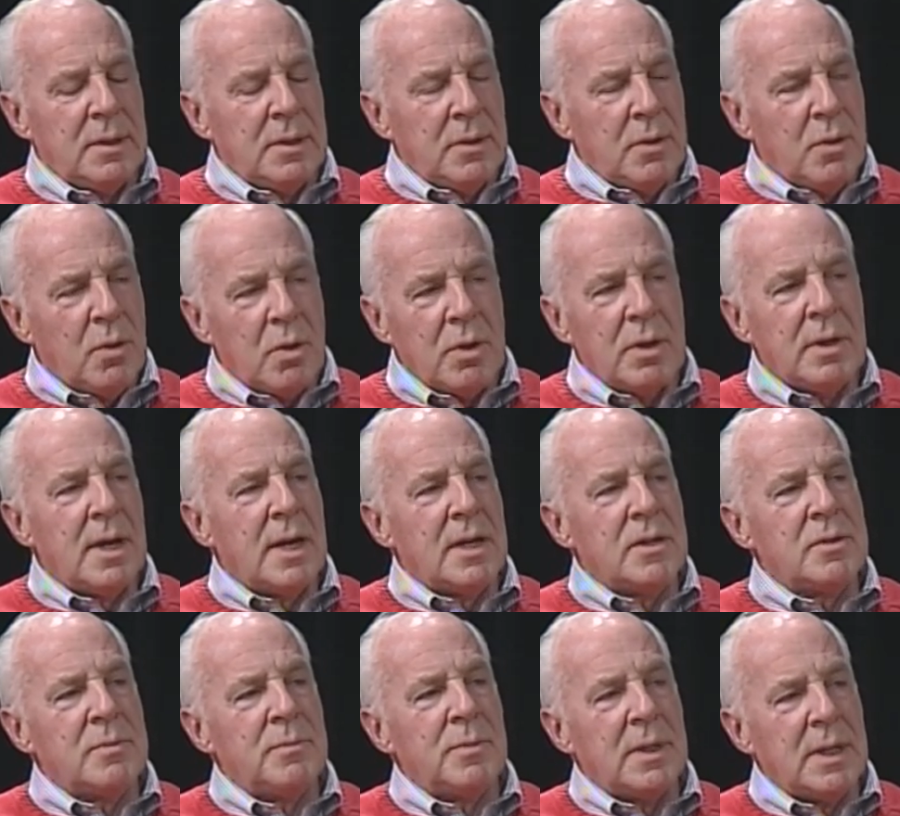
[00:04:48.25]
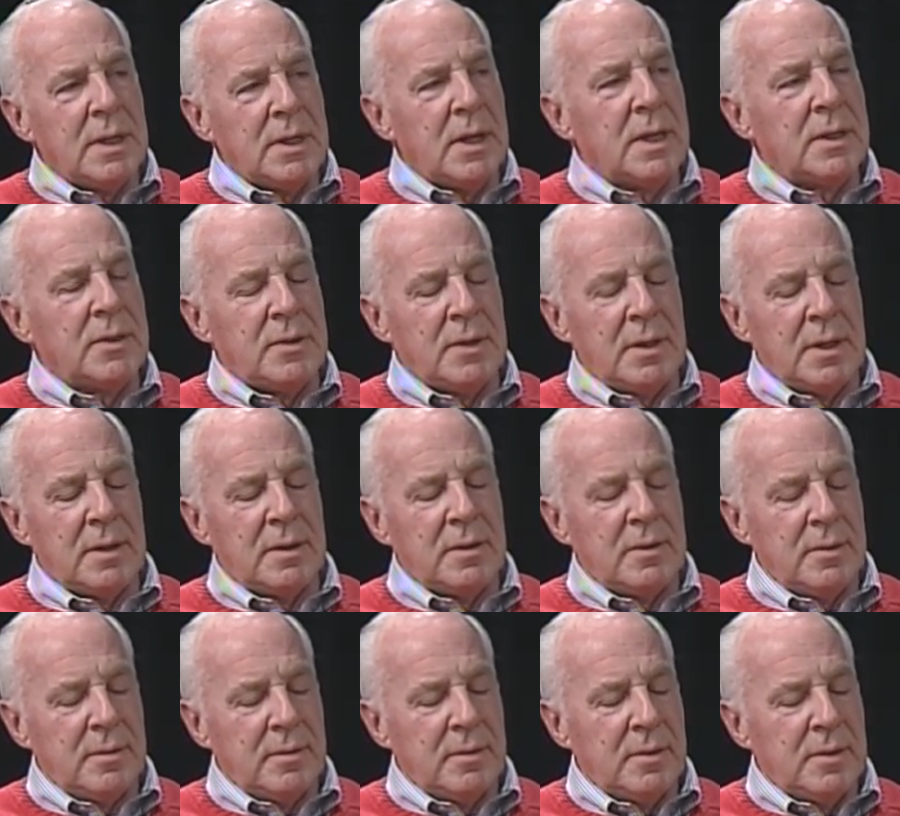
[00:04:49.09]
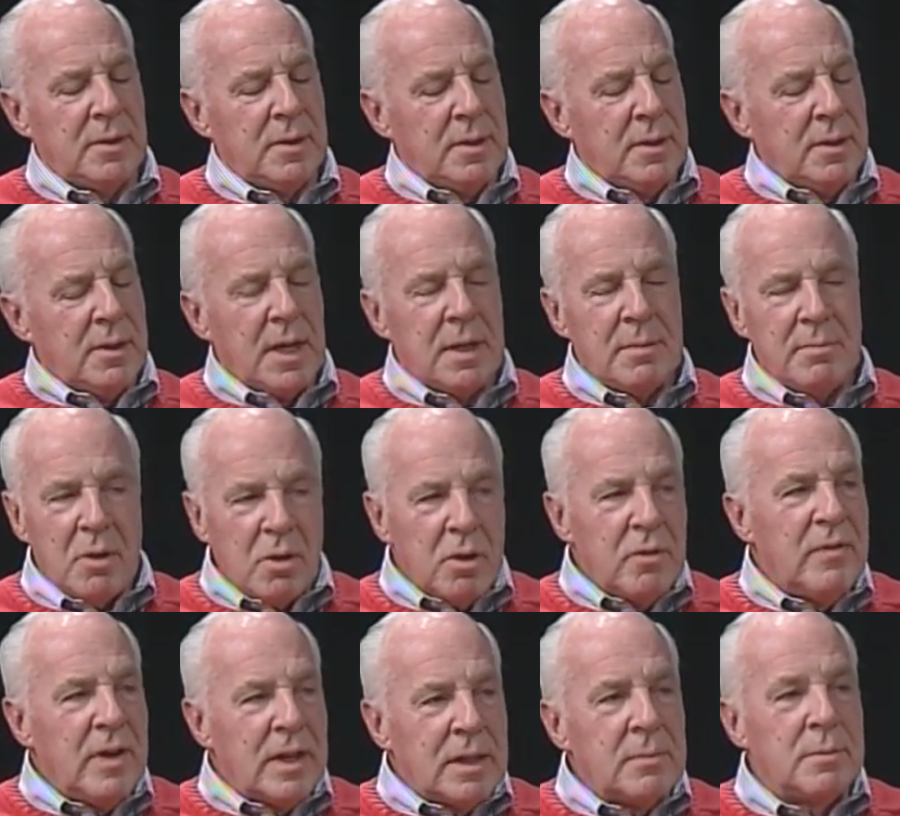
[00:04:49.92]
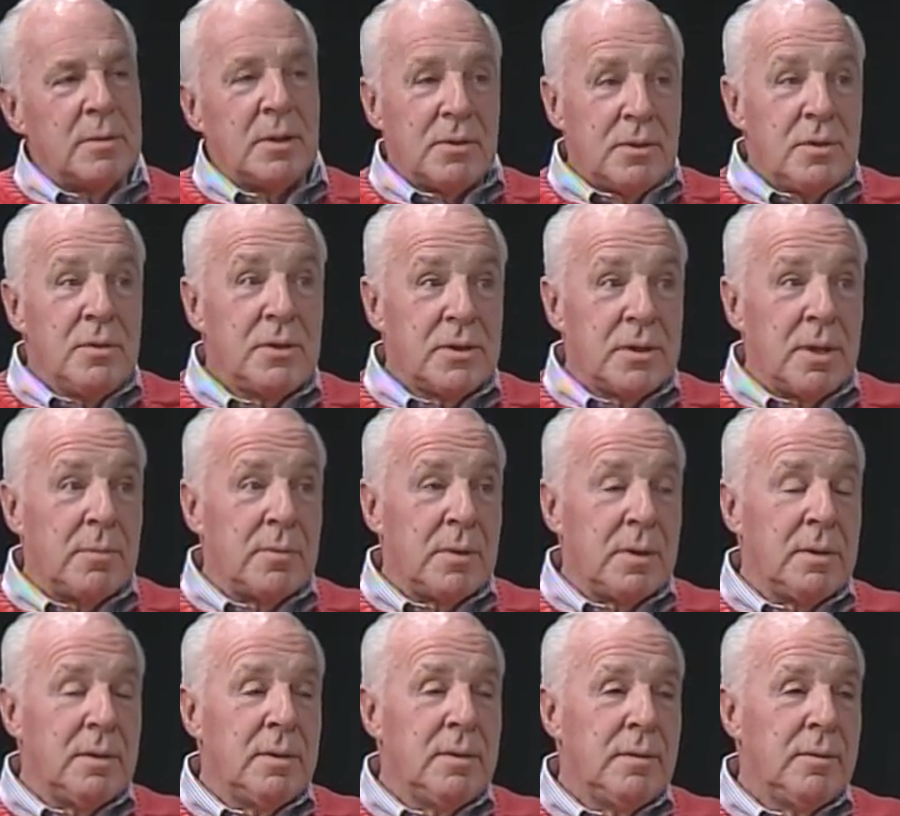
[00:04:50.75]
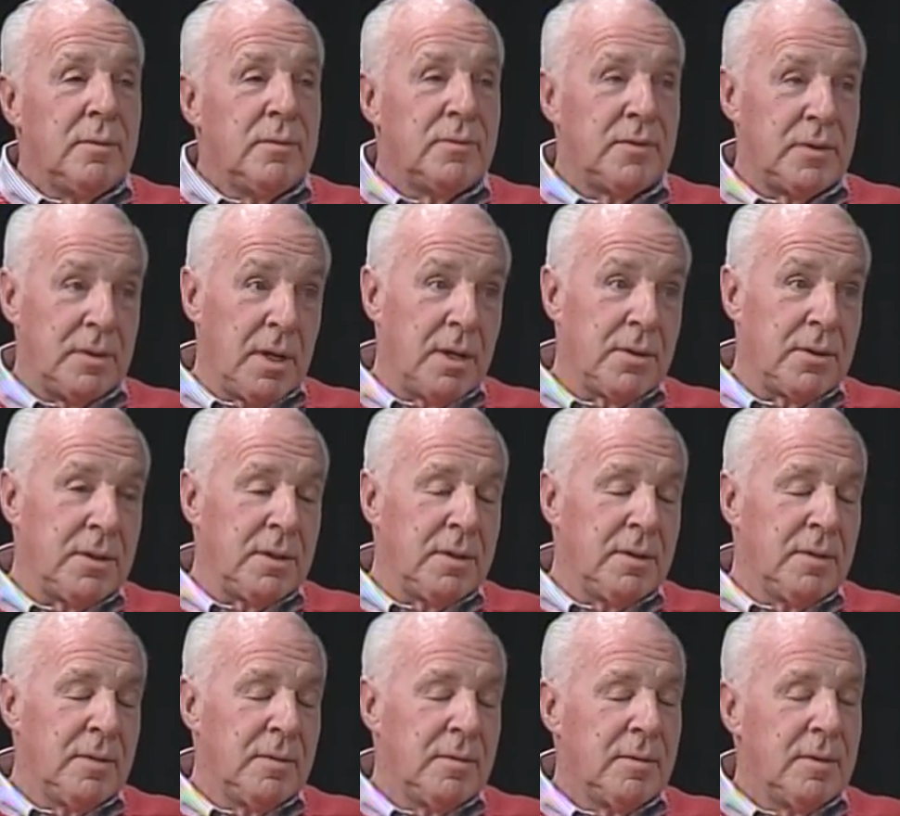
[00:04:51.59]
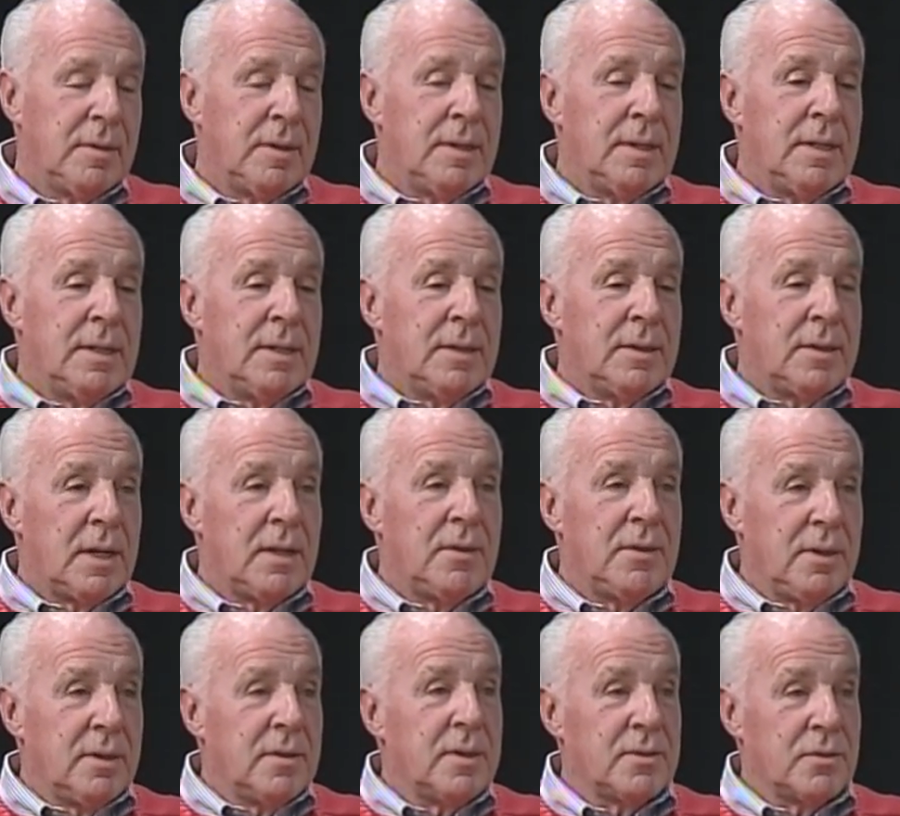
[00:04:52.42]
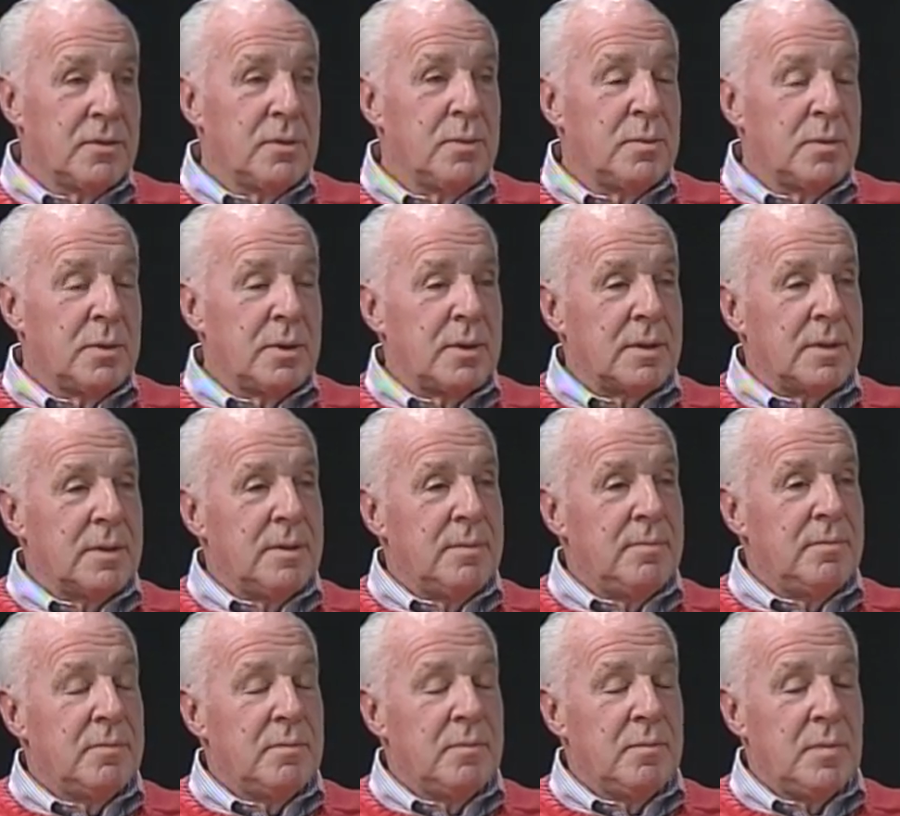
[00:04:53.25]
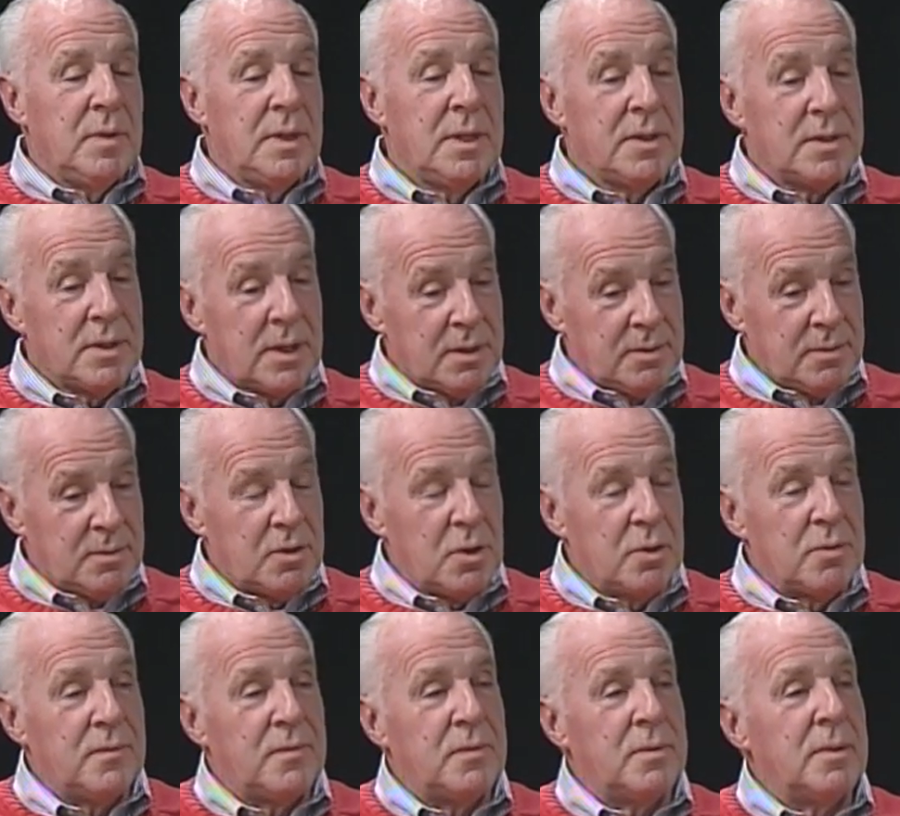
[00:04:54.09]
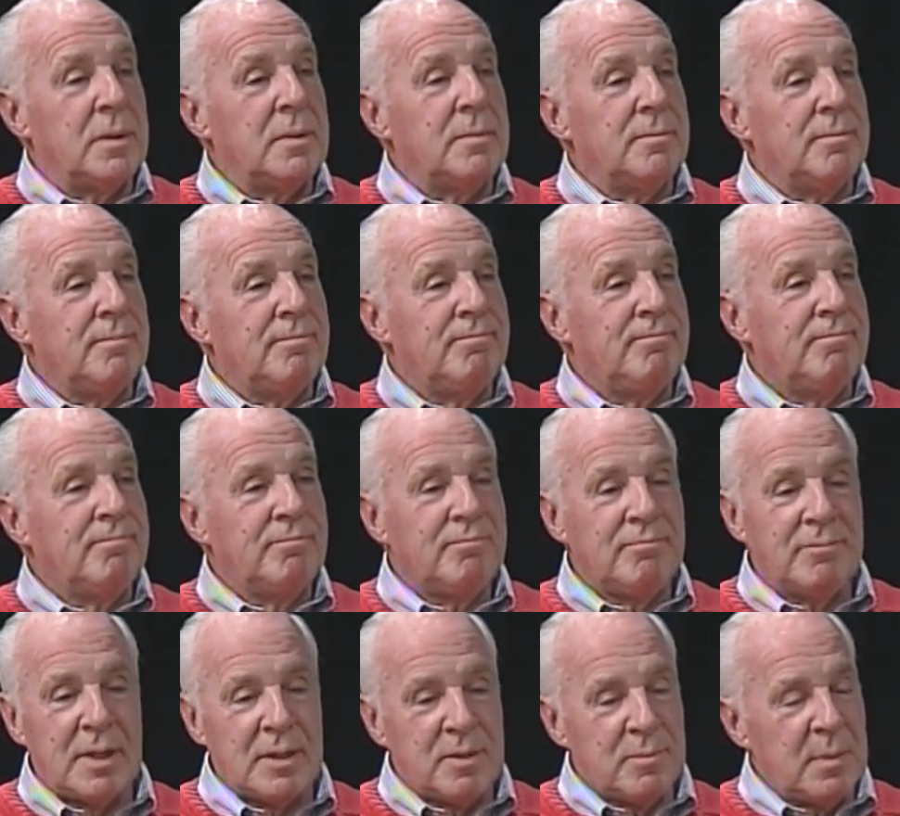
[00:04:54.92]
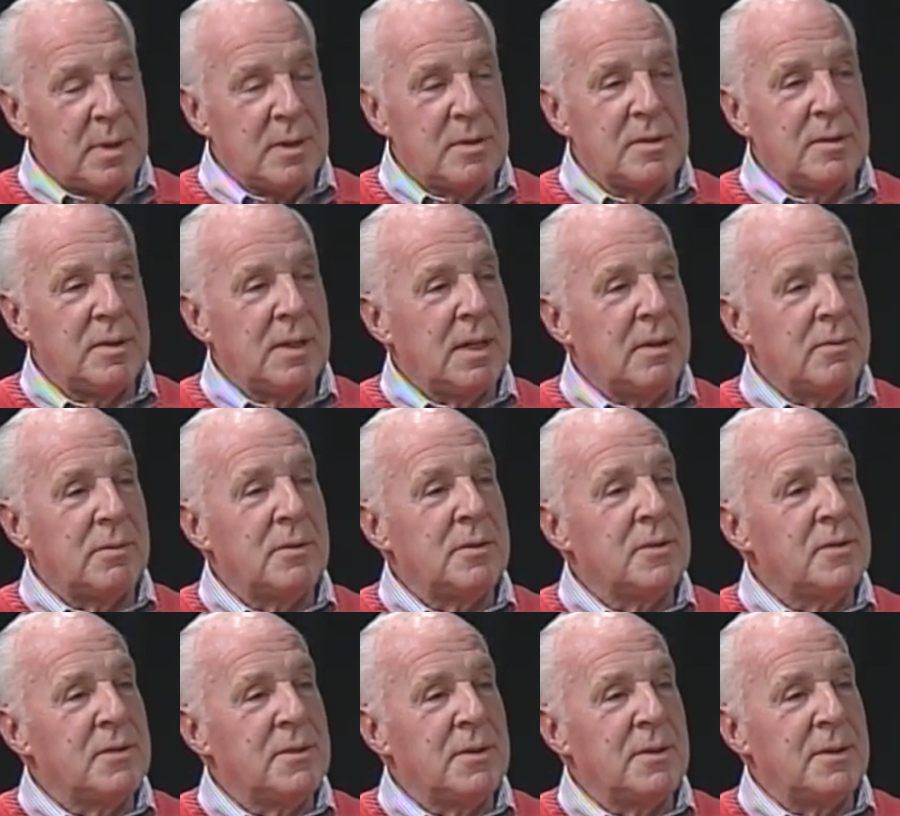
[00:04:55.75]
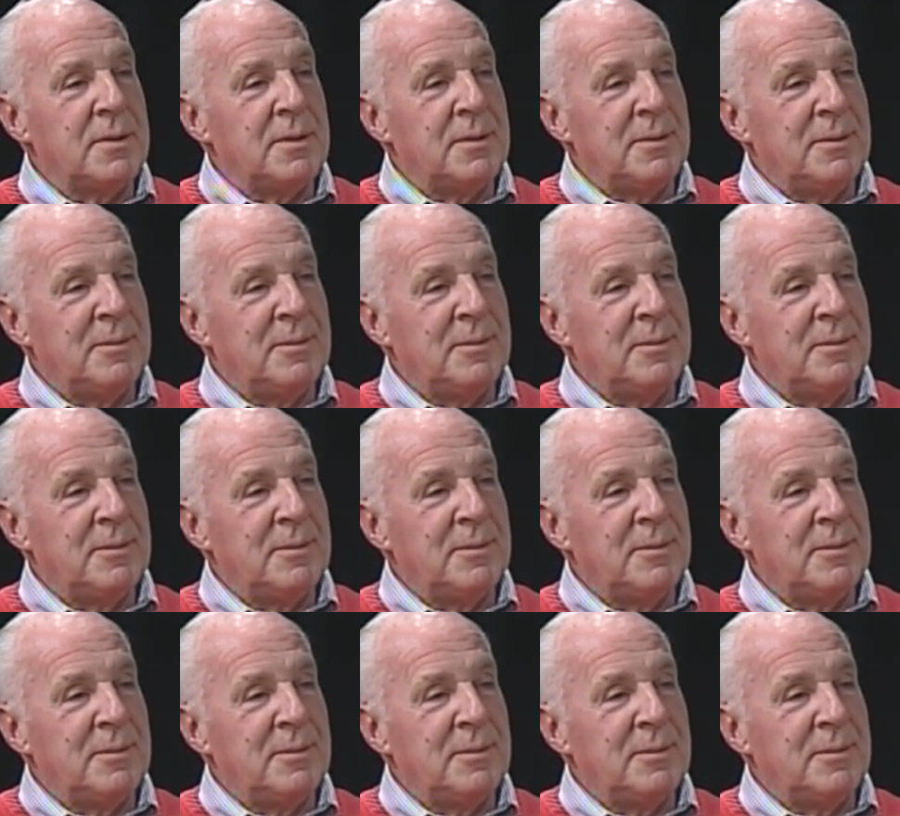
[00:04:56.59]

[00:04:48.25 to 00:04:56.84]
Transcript: organize them when they get there, and motivate them to do something for nothing, then I think this will work. He said, go for it. That's basically how it all started.